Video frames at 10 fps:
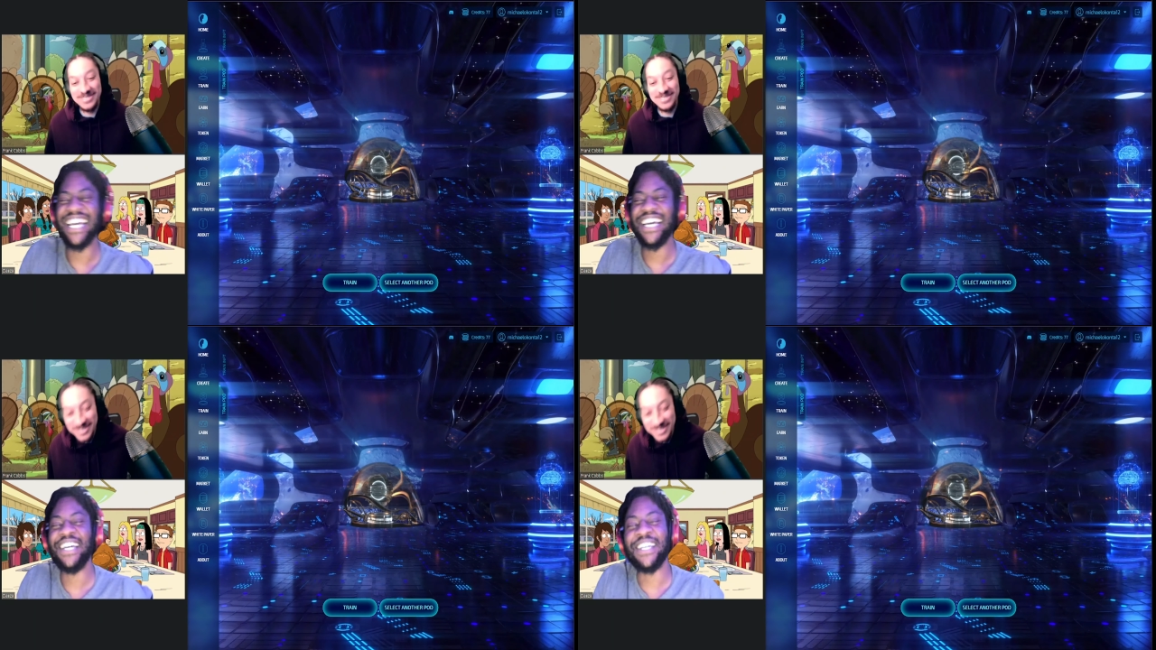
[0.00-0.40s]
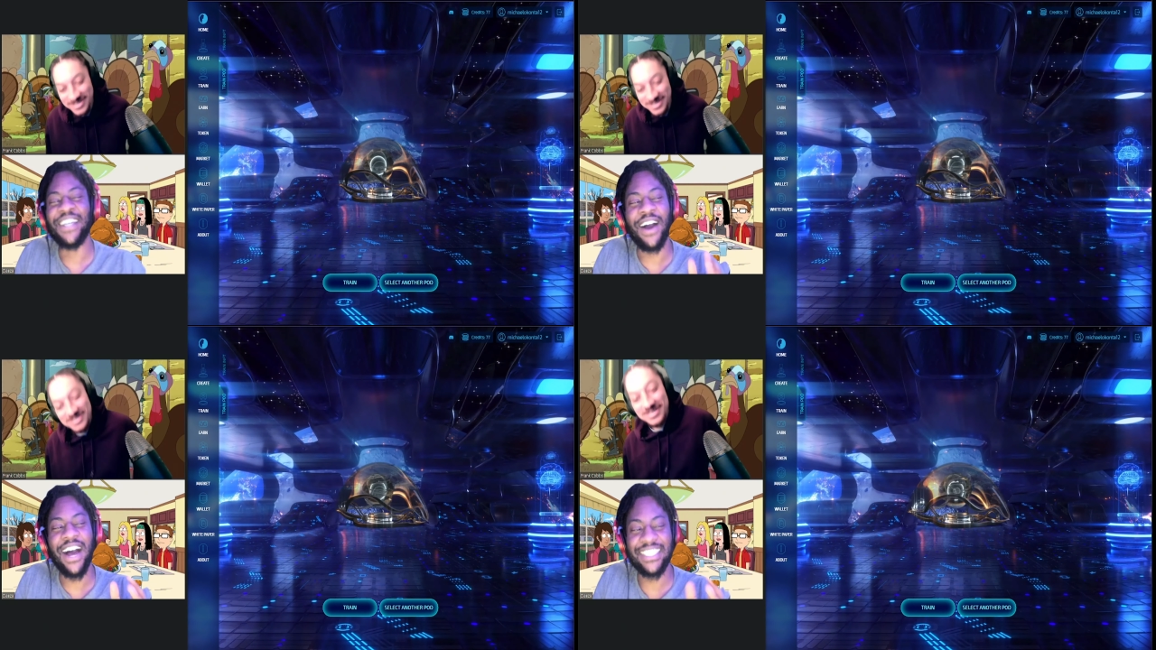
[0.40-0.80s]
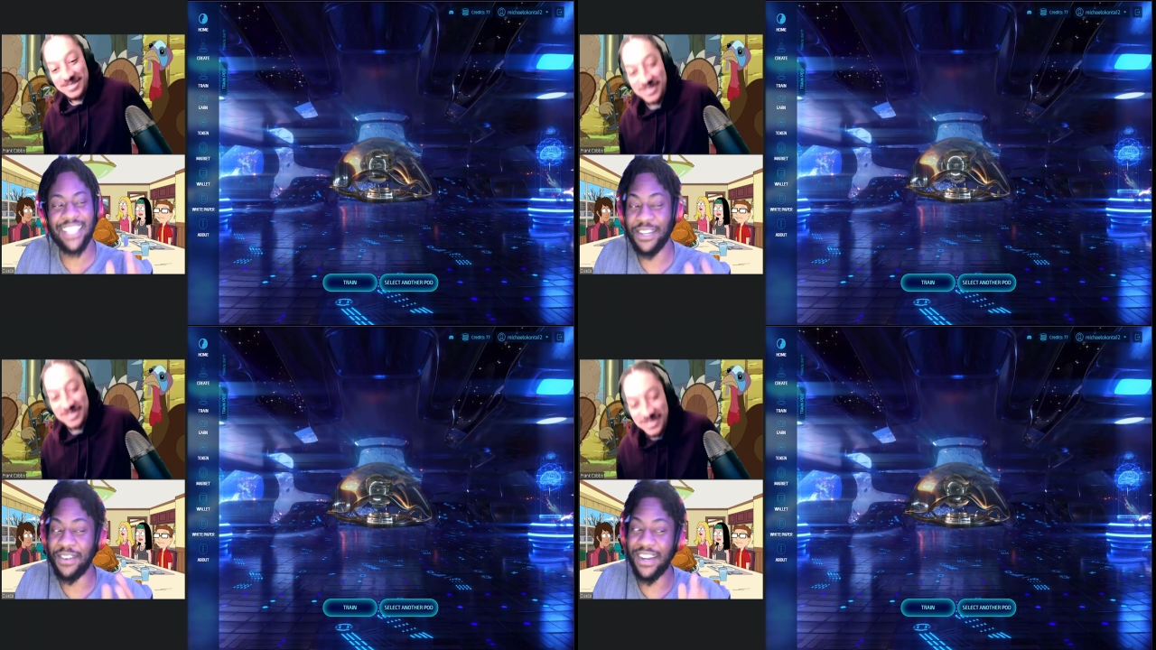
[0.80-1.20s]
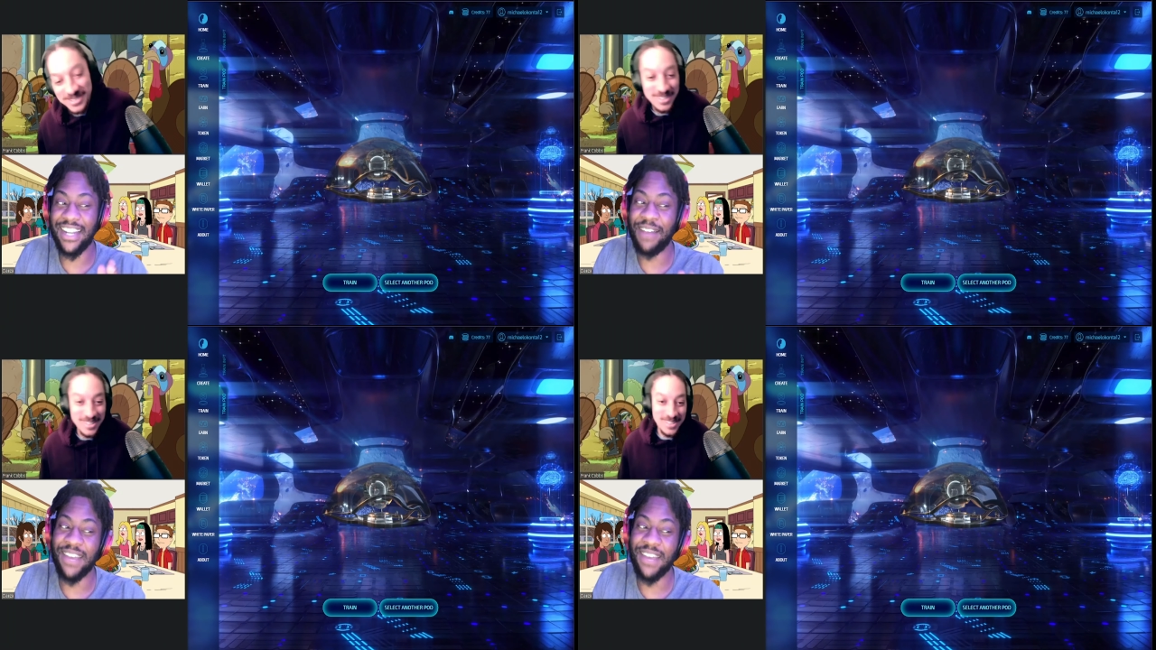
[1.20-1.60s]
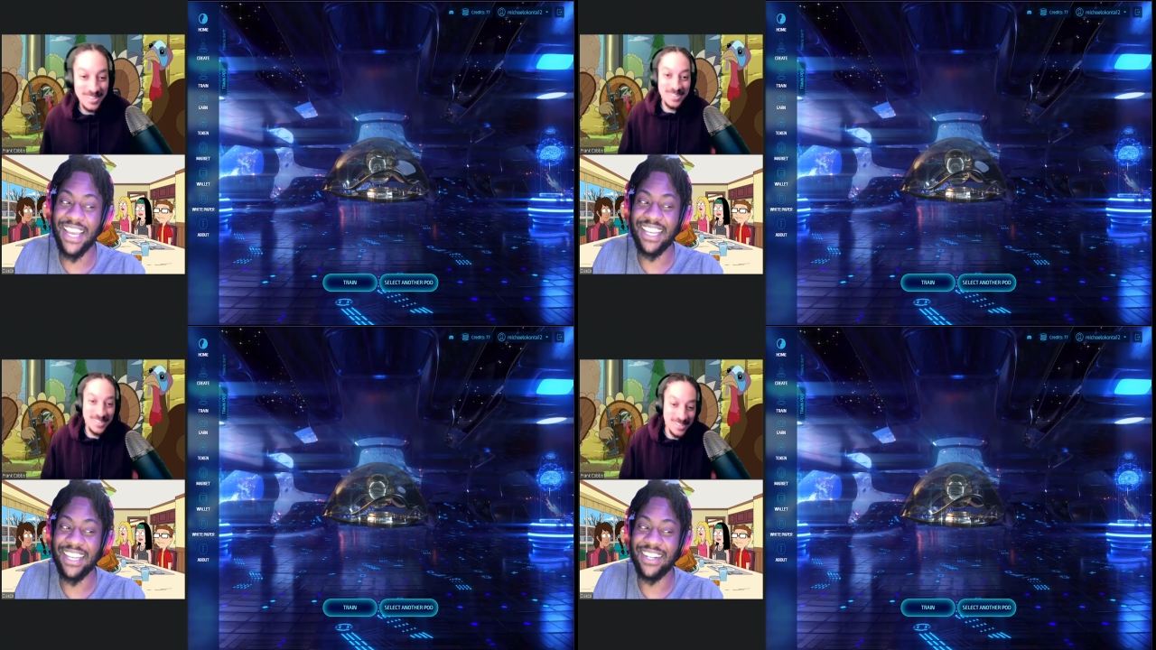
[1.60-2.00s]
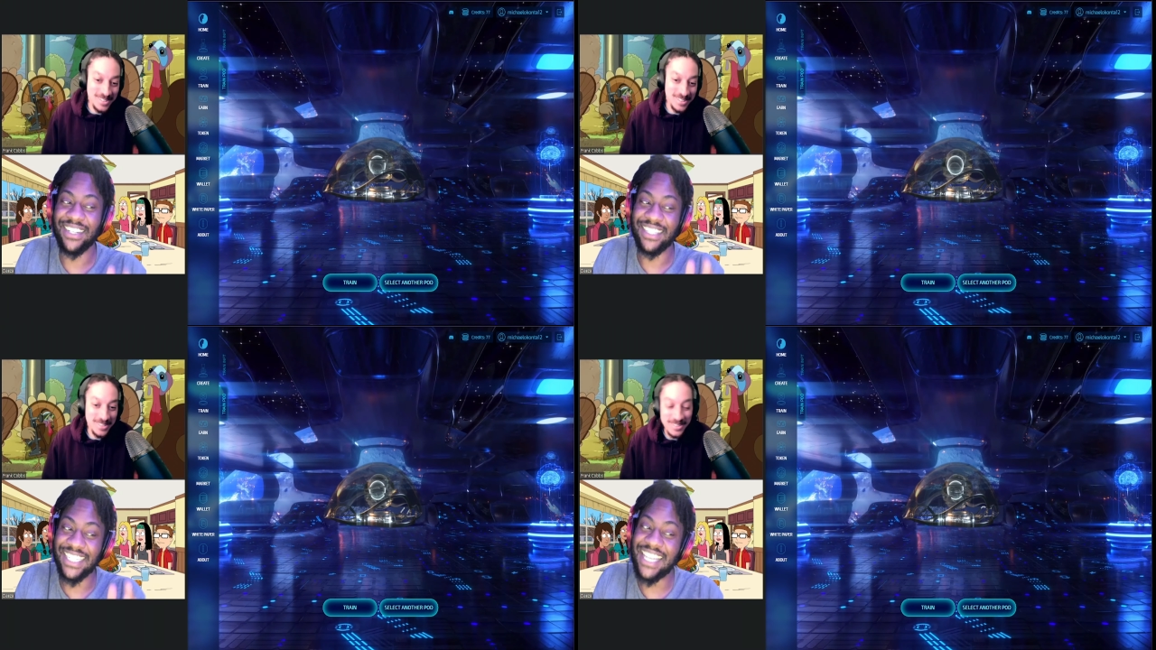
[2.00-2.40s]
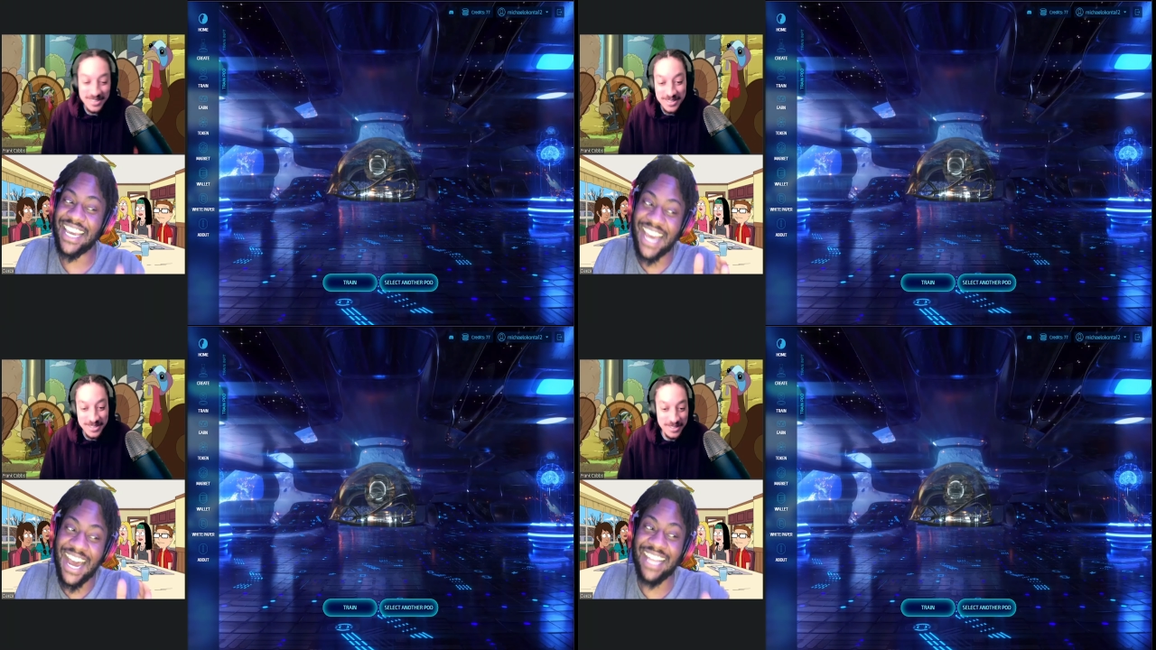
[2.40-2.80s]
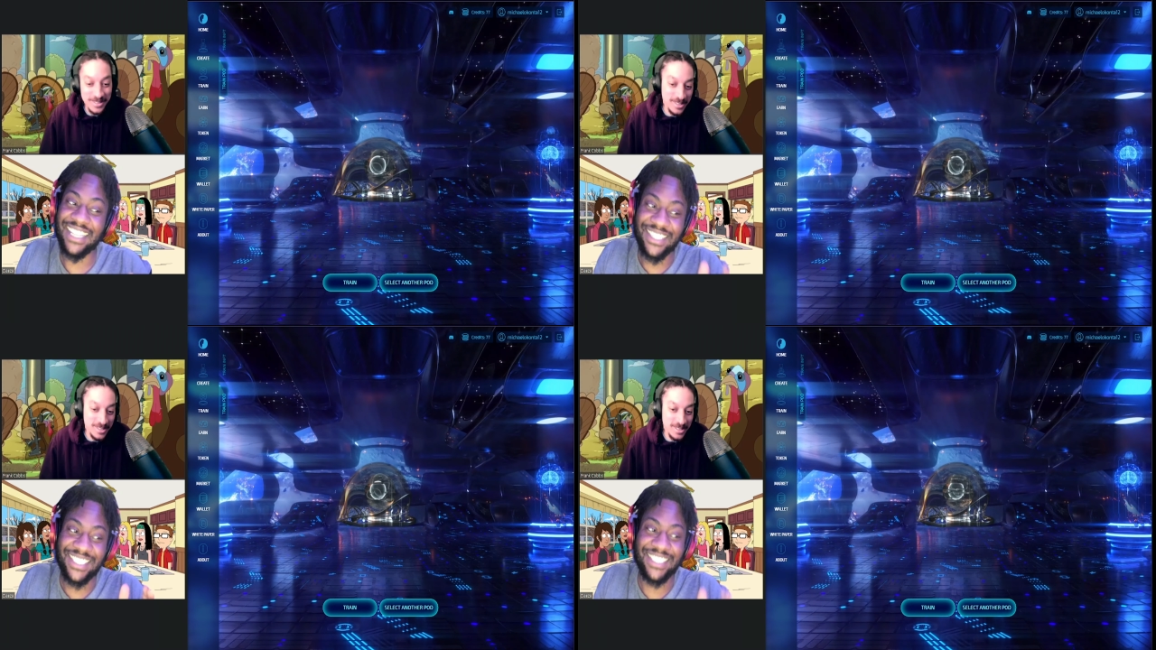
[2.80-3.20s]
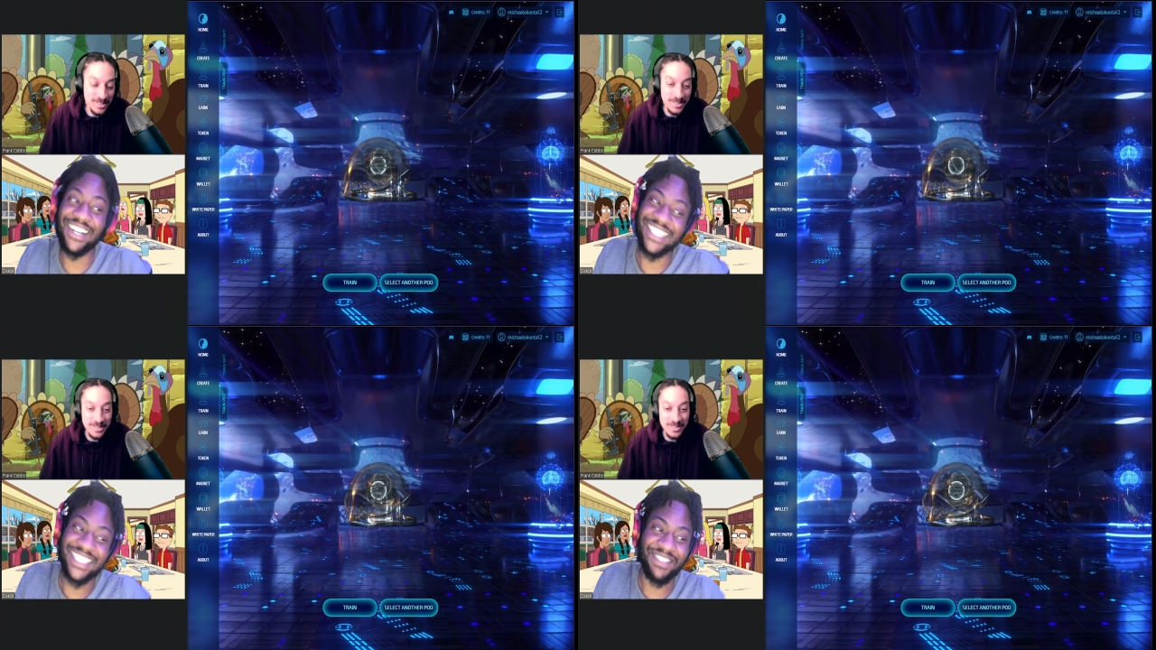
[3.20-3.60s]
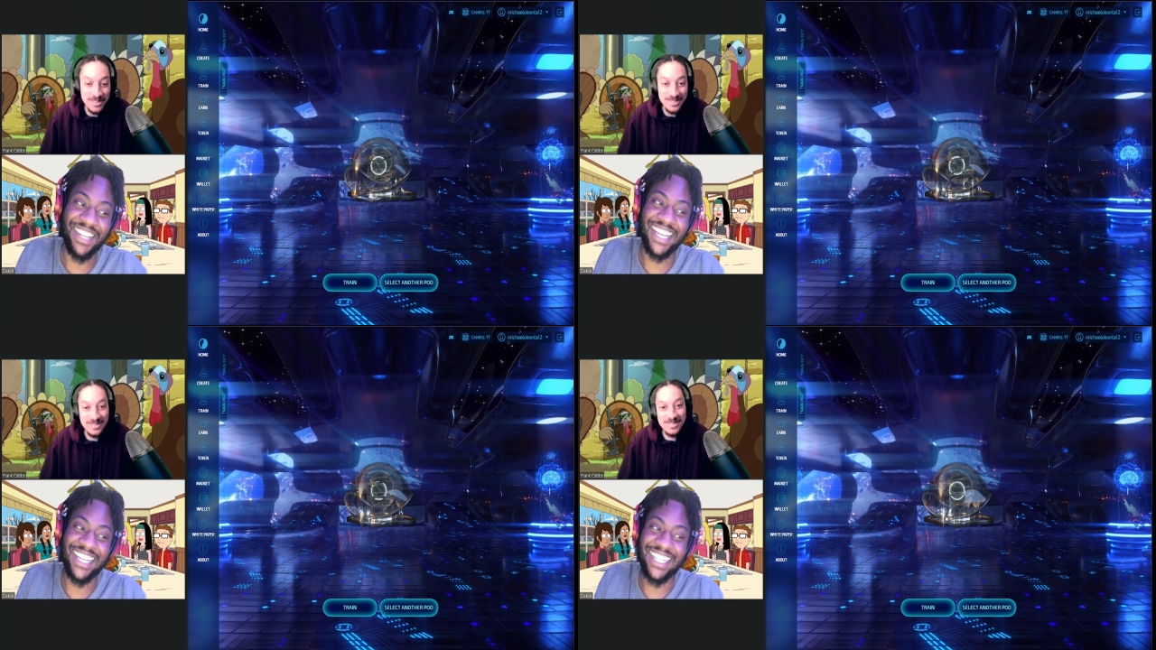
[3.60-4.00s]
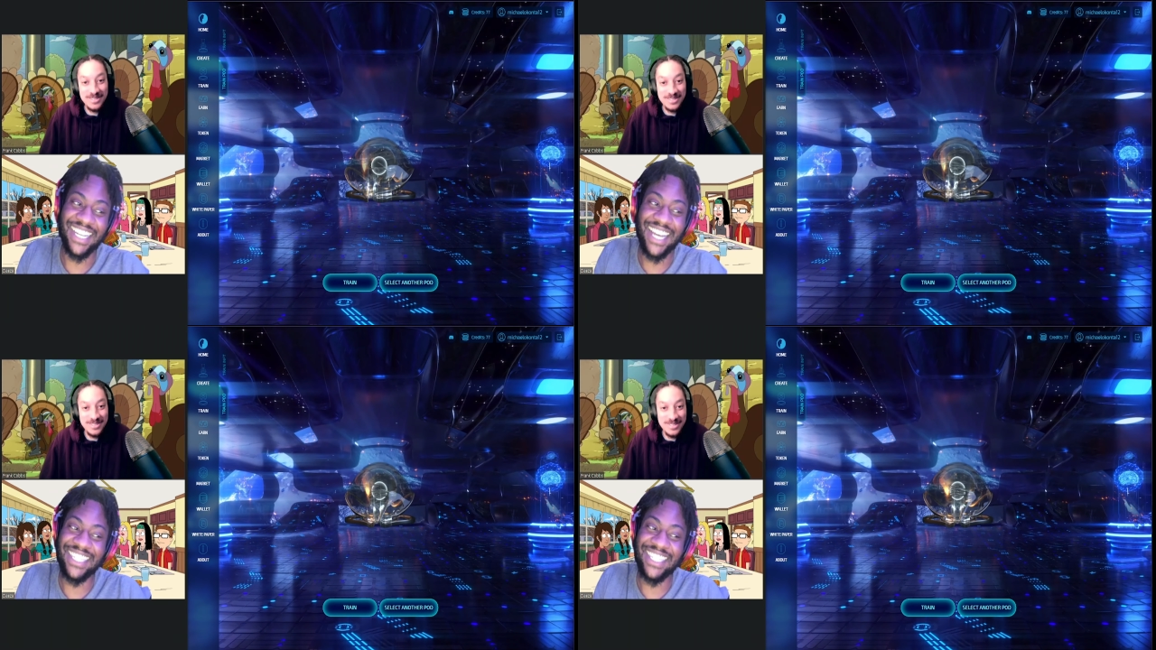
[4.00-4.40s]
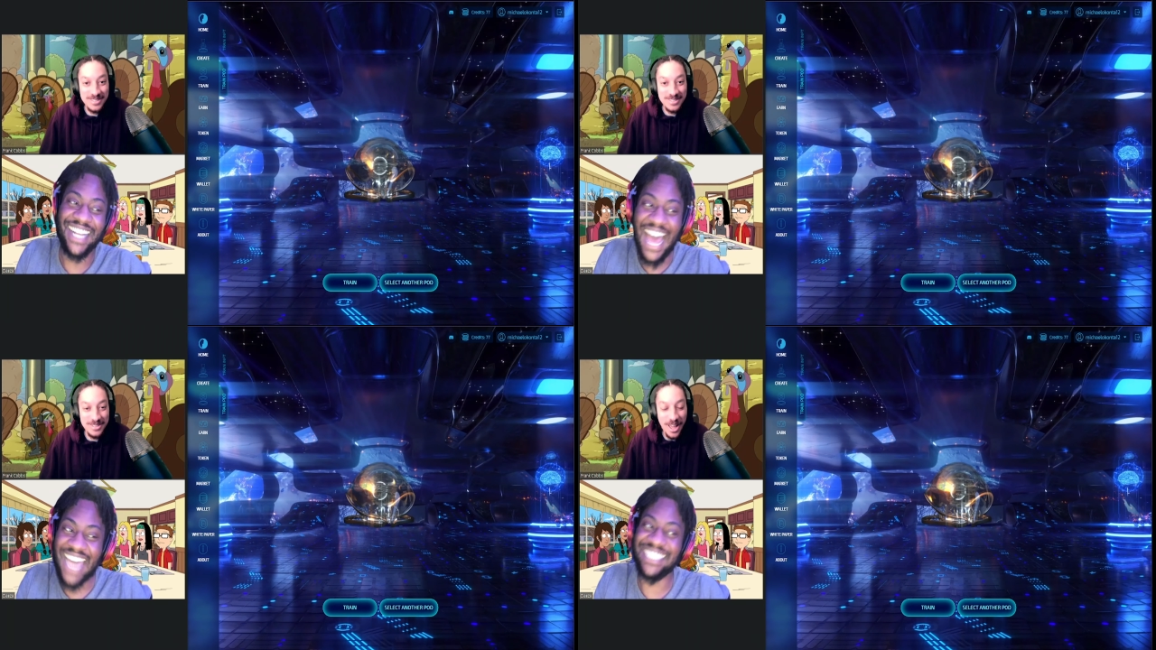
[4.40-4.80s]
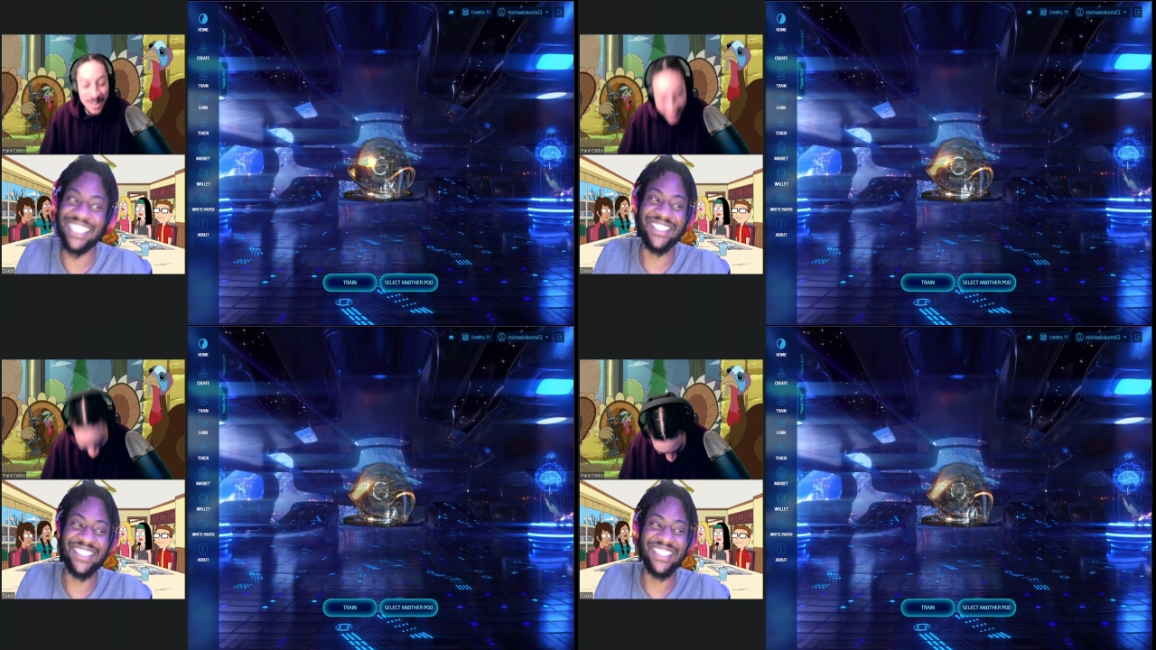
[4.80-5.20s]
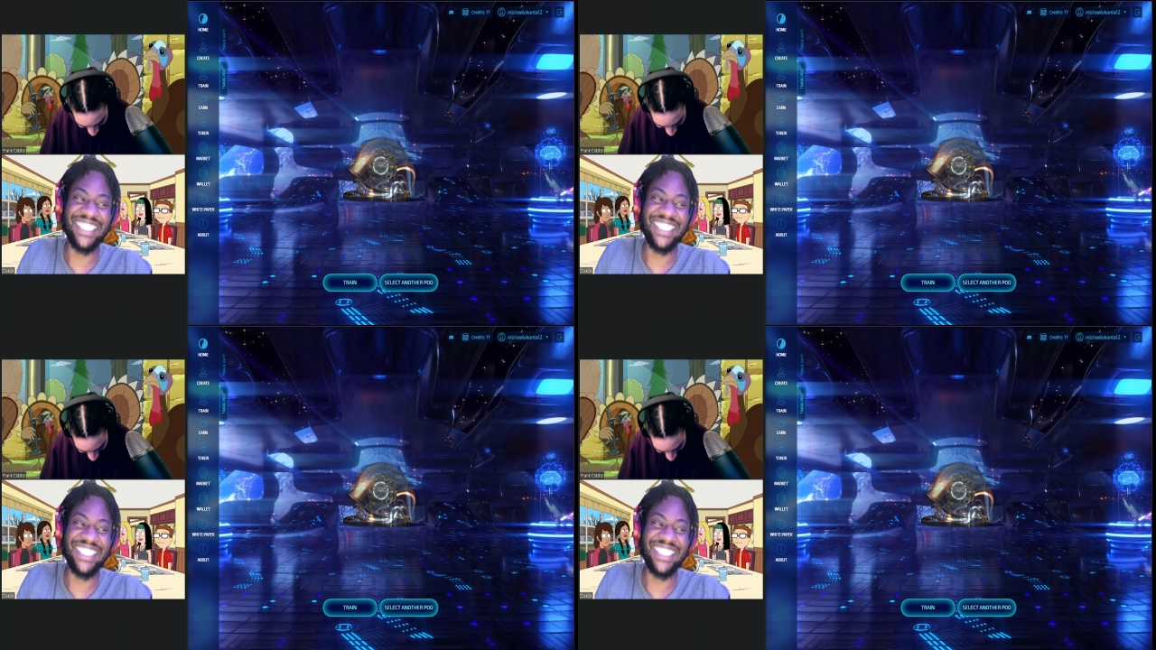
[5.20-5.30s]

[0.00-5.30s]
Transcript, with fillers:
Speaker 1: Yo, I'll tell you right now, man. Yo, these AI a little snarky, man. They got a little attitude.